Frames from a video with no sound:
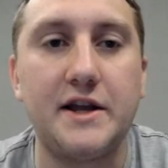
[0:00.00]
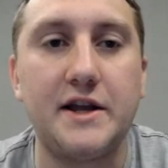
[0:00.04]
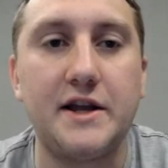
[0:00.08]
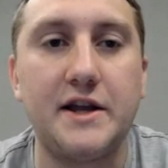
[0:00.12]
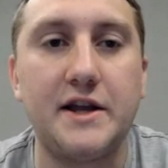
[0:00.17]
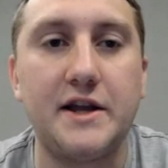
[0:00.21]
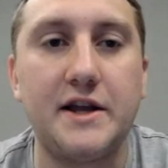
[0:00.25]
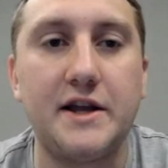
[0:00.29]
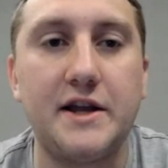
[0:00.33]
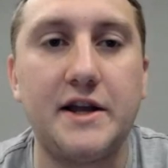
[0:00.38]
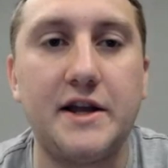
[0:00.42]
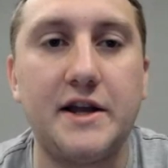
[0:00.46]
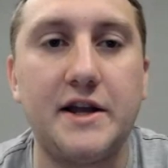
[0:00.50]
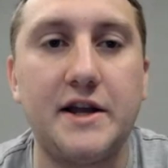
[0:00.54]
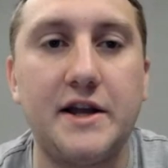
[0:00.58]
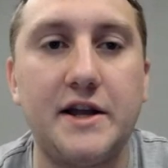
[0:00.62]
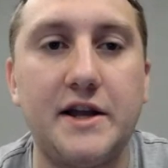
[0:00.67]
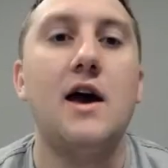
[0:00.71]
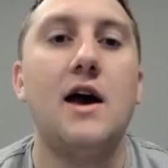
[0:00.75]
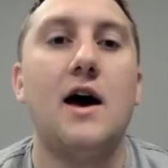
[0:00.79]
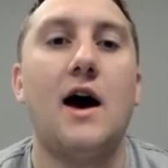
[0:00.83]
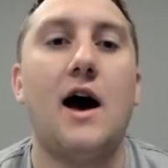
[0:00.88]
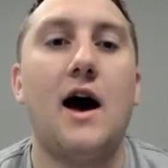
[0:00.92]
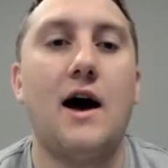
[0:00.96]
Now,
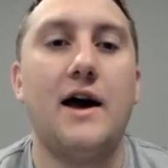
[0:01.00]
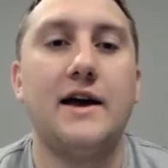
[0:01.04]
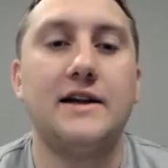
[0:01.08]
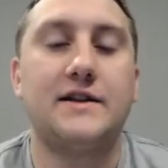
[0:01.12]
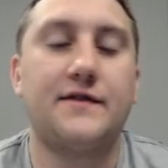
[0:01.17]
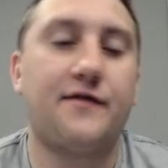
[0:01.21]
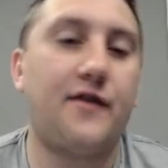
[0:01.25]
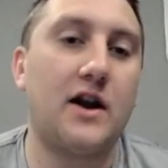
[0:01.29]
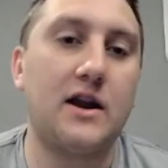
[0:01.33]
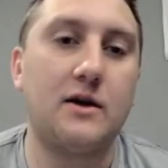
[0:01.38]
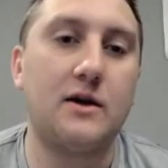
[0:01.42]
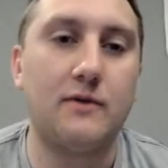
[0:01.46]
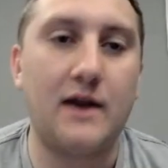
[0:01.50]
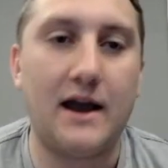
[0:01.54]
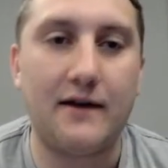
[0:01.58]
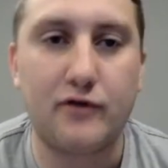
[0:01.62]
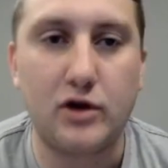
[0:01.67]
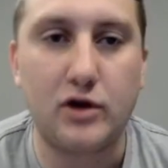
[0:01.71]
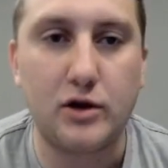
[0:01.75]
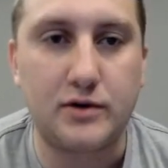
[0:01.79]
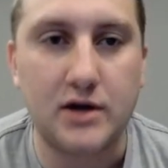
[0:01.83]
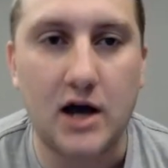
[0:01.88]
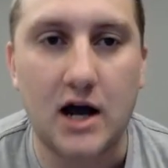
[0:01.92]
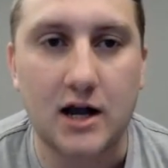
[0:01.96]
it's funny, whenever
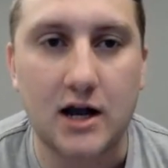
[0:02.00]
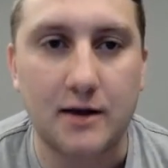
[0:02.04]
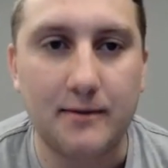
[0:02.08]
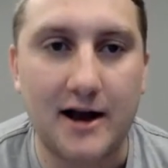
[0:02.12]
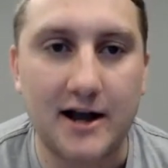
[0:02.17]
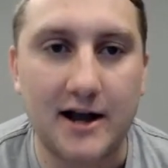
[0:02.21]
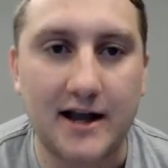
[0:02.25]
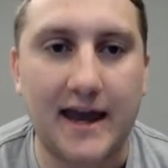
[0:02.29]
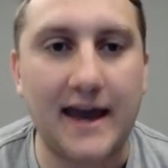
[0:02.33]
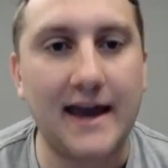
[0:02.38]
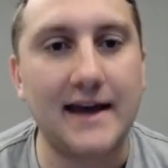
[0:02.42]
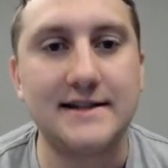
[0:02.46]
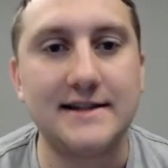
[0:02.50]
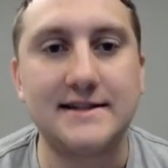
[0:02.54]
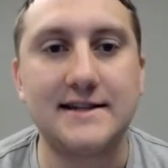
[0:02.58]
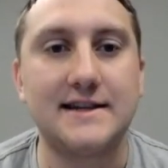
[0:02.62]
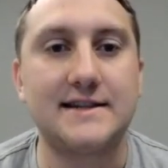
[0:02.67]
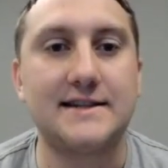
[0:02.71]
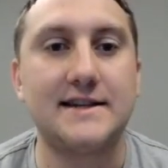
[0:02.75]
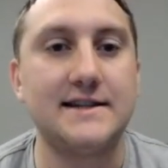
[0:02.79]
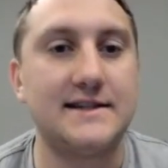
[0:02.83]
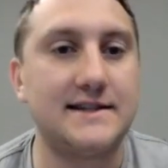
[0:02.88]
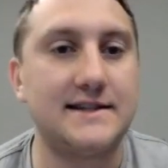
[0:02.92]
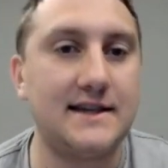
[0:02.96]
you talk about
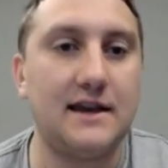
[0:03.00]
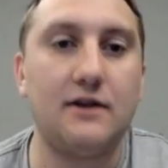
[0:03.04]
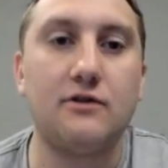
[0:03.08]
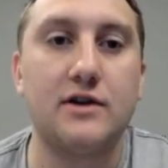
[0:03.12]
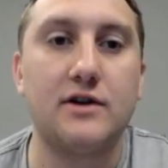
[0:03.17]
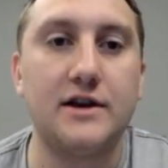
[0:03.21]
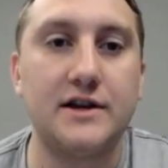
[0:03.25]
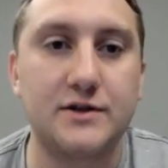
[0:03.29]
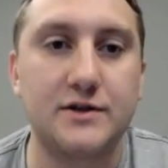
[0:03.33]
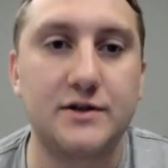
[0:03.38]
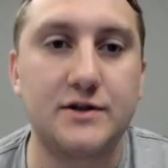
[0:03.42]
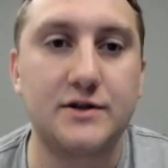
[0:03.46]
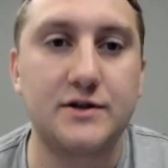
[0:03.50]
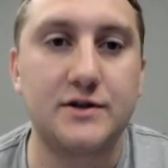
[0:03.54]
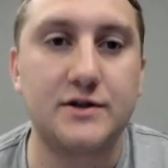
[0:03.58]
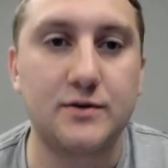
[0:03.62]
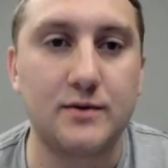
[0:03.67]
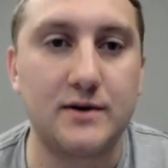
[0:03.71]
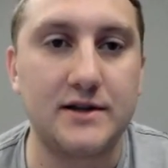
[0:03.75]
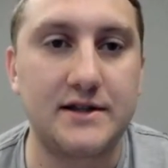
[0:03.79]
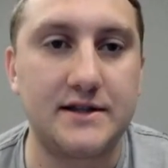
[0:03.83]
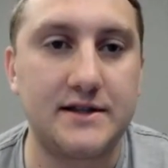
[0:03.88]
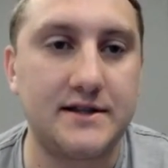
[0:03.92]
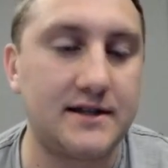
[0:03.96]
Kansas and series with
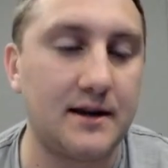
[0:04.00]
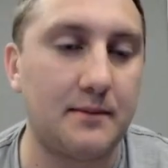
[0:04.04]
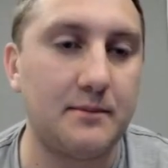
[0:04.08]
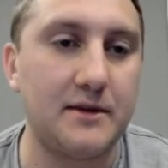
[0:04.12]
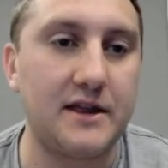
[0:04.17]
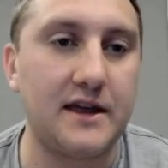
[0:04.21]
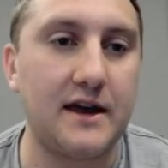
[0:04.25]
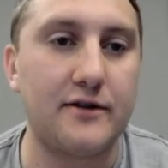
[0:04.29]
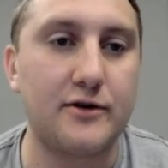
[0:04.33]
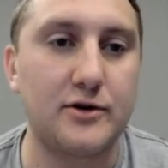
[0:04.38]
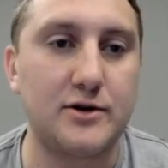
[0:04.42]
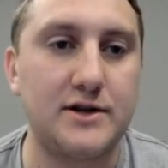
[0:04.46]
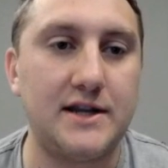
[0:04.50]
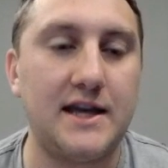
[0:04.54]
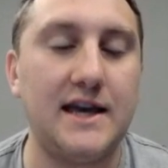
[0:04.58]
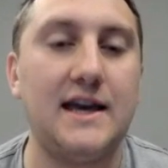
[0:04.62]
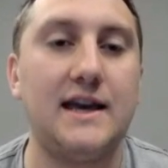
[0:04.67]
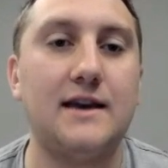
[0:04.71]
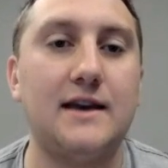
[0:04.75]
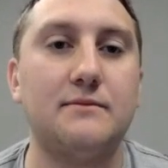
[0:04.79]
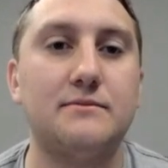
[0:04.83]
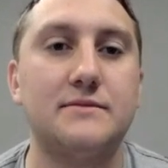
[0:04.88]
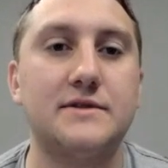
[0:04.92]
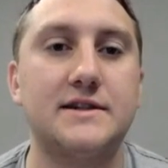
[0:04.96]
some of the other
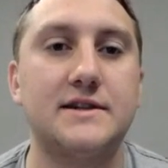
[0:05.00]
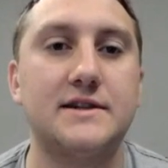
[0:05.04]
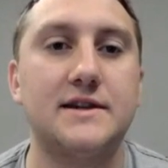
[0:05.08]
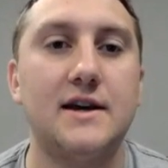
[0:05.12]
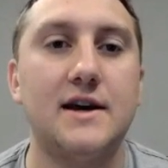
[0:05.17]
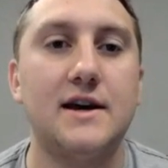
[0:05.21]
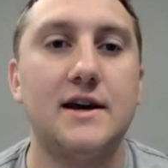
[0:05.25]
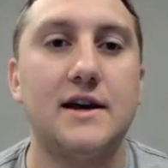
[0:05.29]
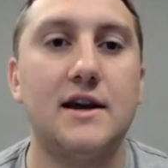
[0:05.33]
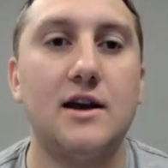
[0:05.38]
teams,